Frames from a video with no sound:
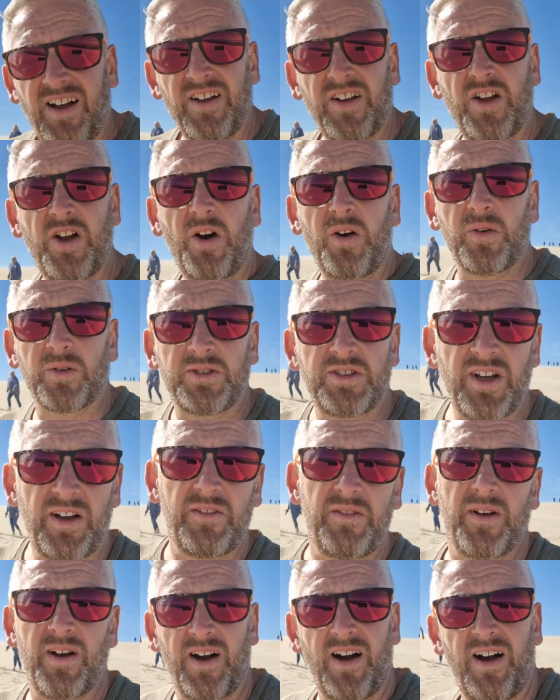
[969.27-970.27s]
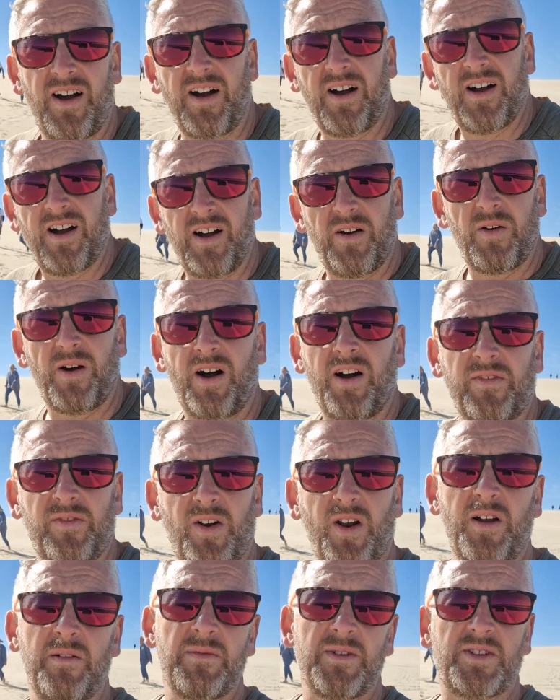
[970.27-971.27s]
Cool, so I've
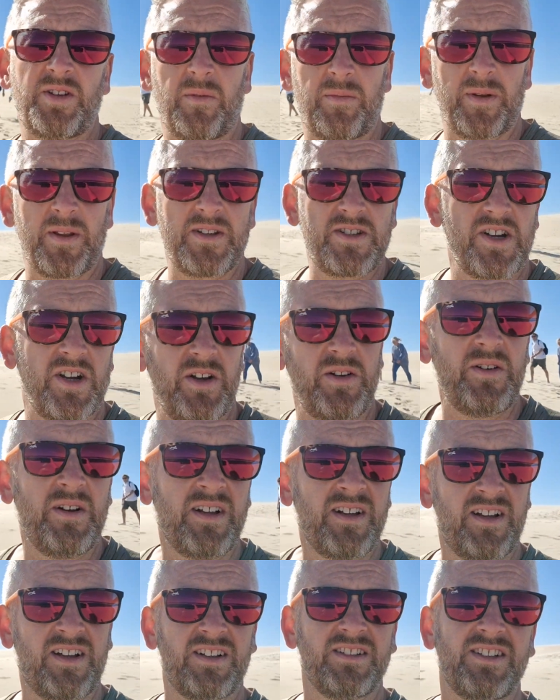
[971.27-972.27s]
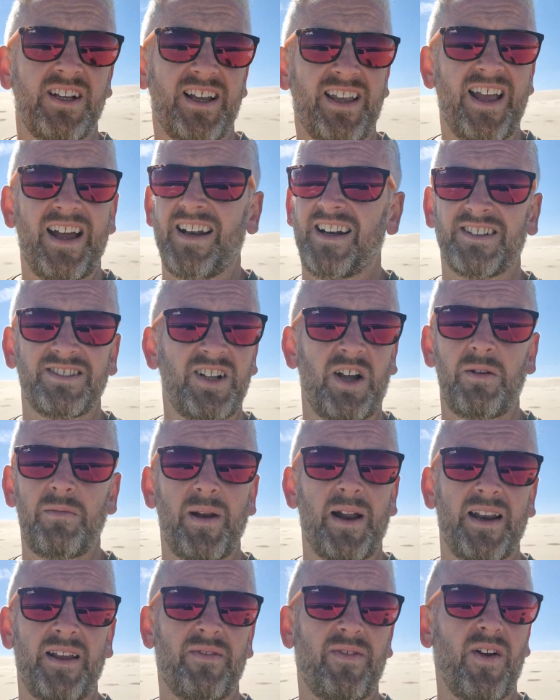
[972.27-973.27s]
climbed the top of the dune because again there's no
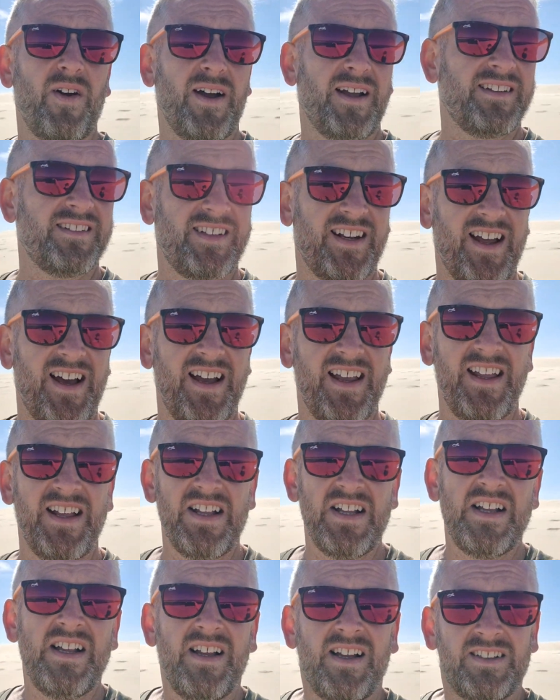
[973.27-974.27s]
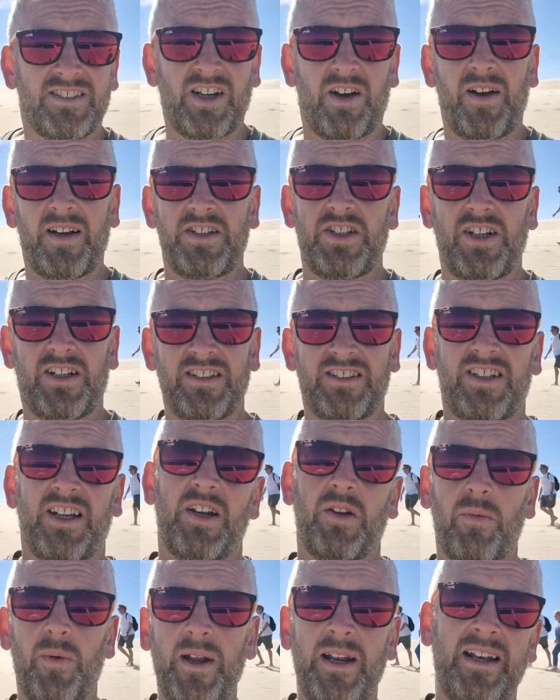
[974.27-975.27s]
bloody flying today. So as you can see,
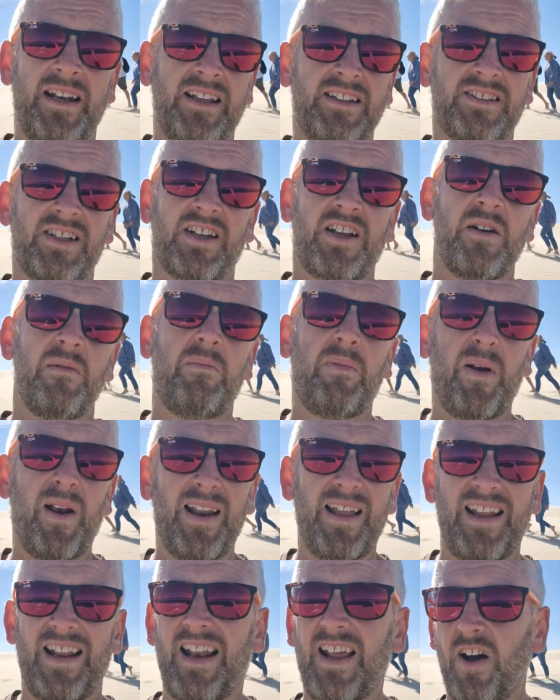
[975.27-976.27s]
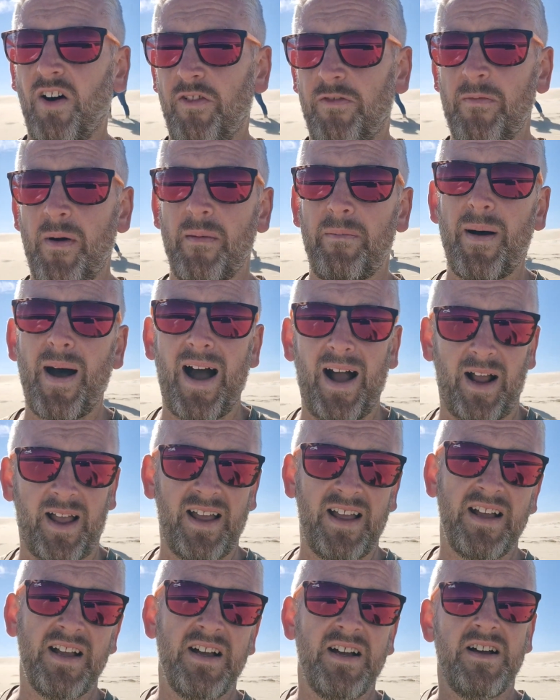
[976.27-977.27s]
the wind is completely off my back,
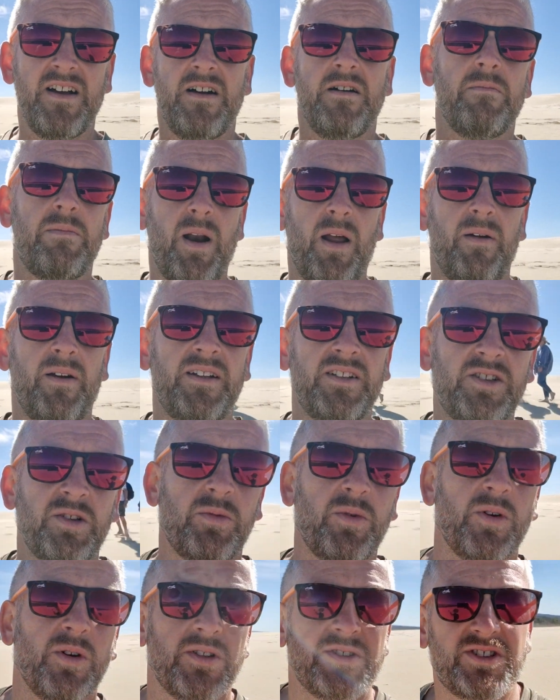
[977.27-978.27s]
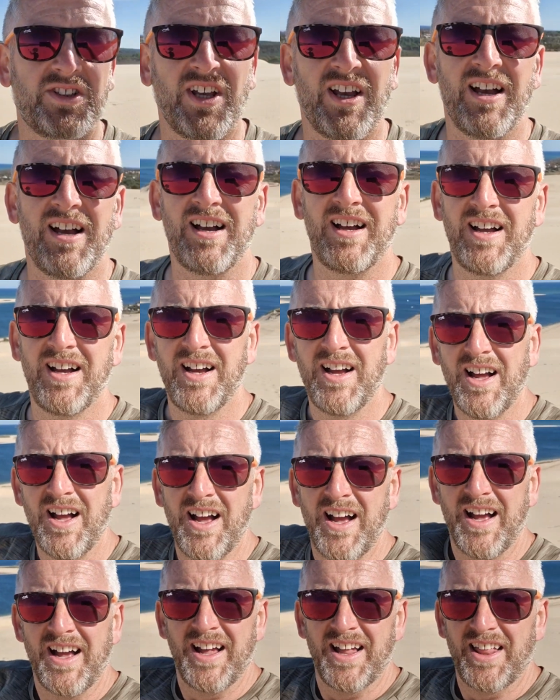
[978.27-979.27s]
blowing towards
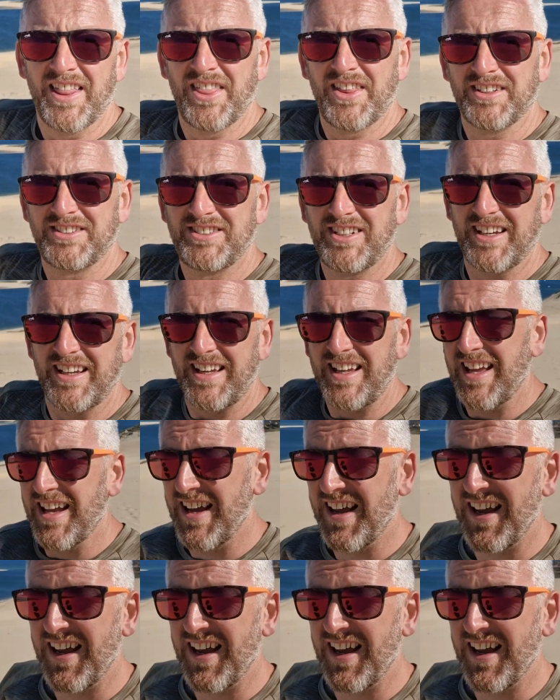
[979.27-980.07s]
the sea,